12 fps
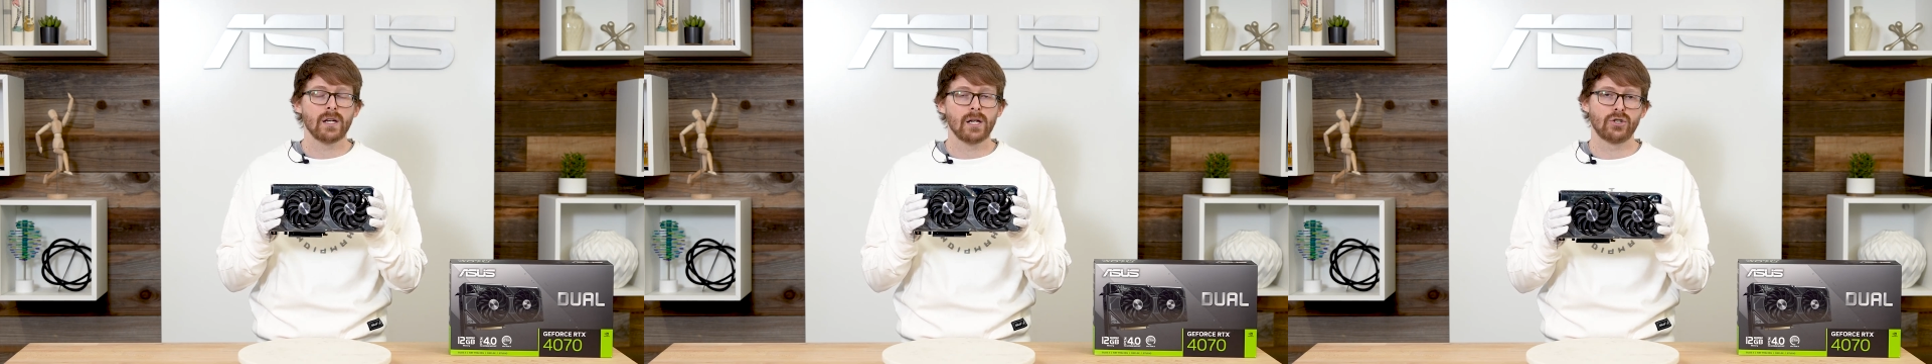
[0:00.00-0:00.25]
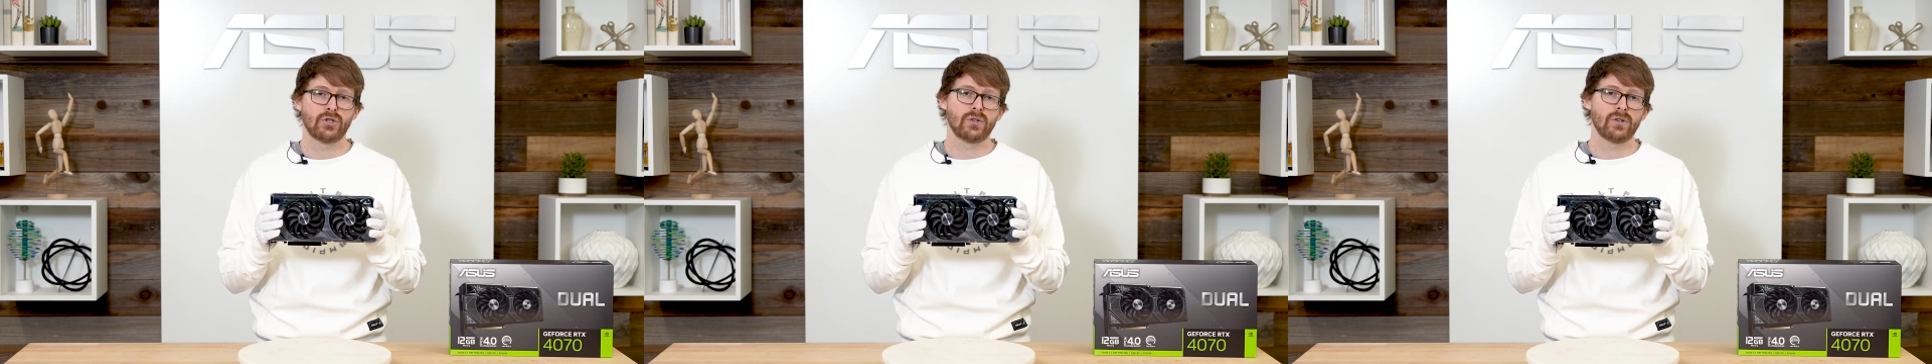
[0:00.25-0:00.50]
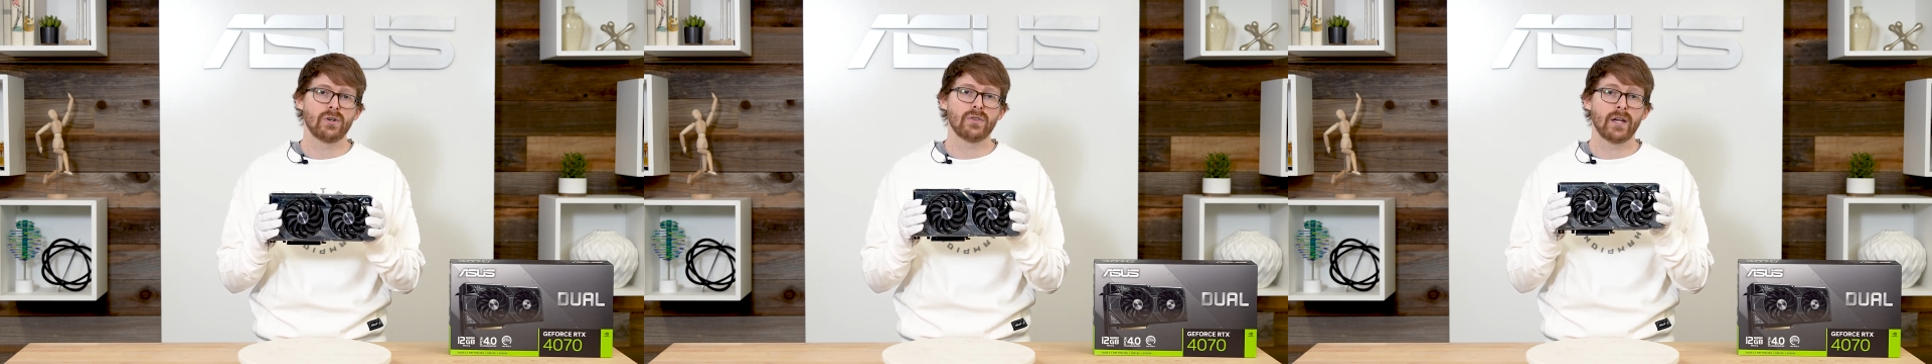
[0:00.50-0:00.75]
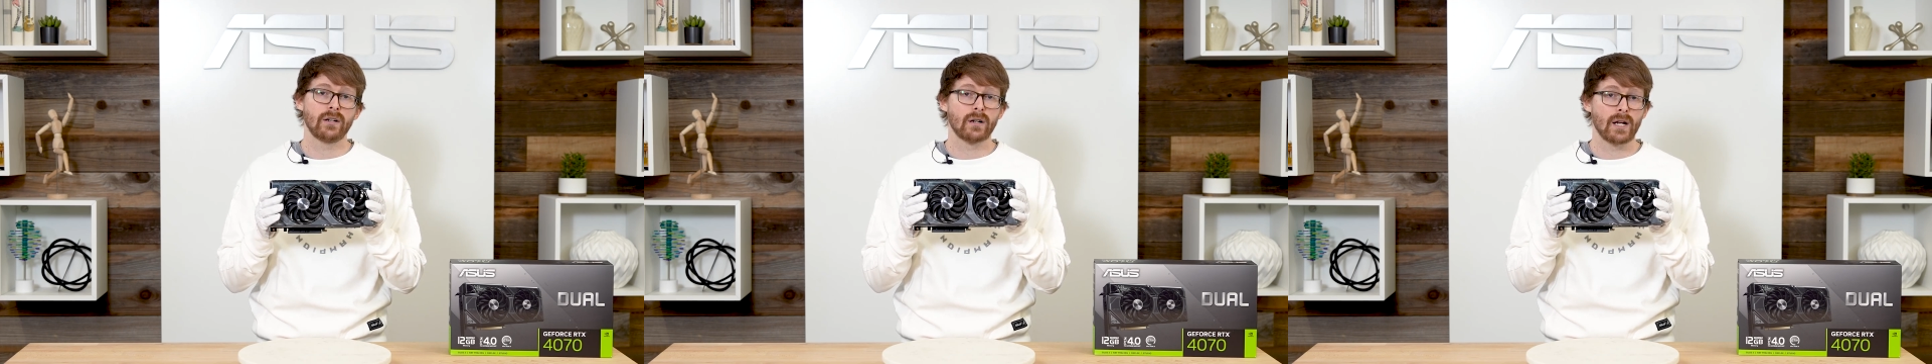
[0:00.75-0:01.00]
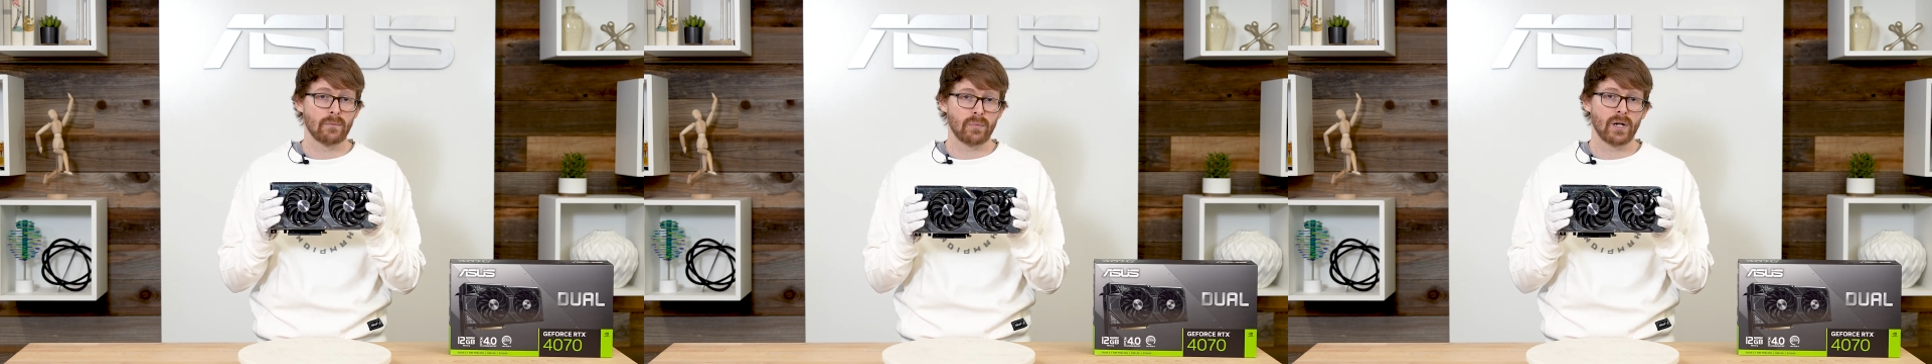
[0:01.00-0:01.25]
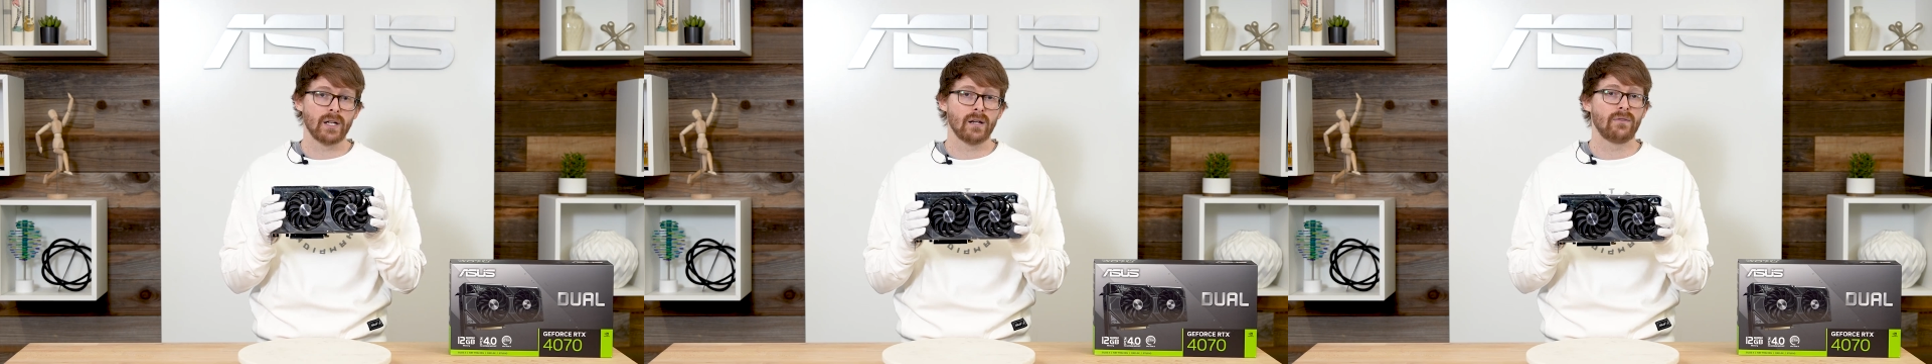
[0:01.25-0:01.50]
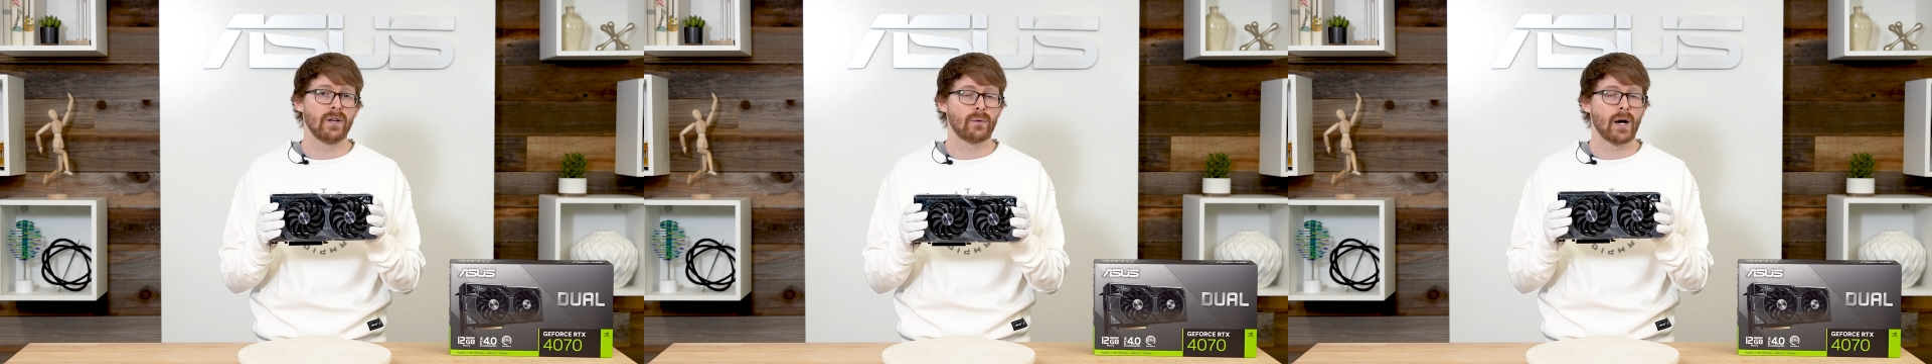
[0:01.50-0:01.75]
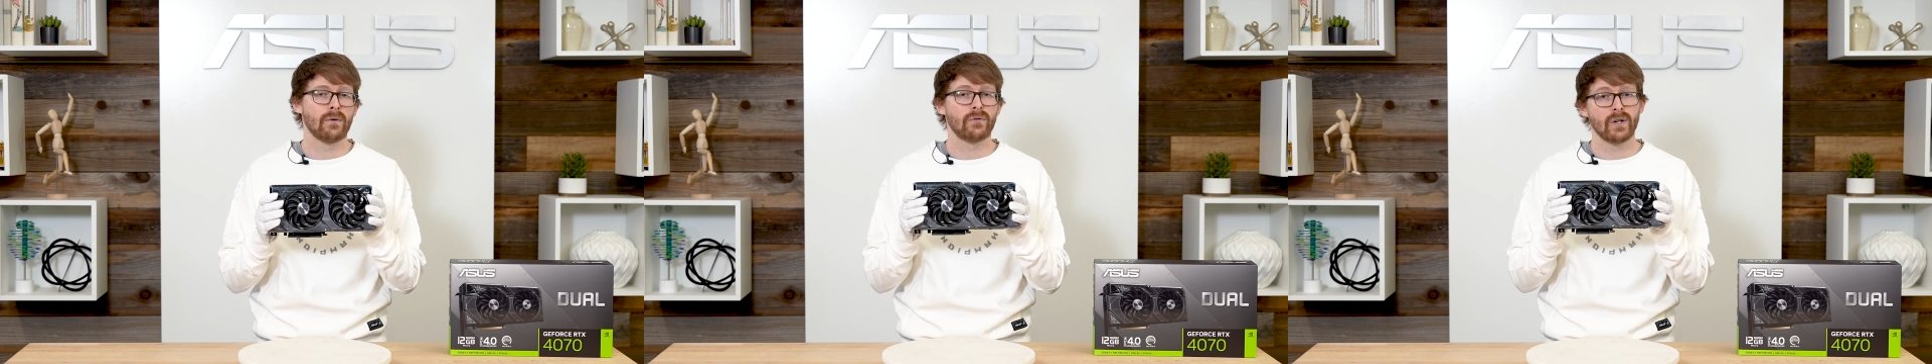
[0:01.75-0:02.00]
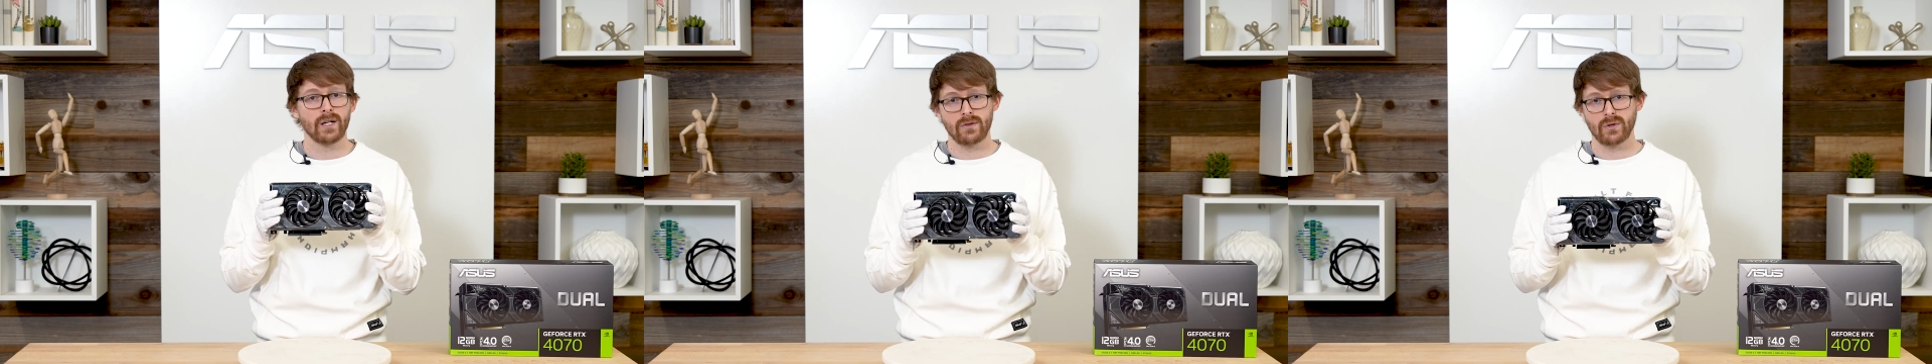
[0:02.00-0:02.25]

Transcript: ensure that you're going to have plenty of VRAM for any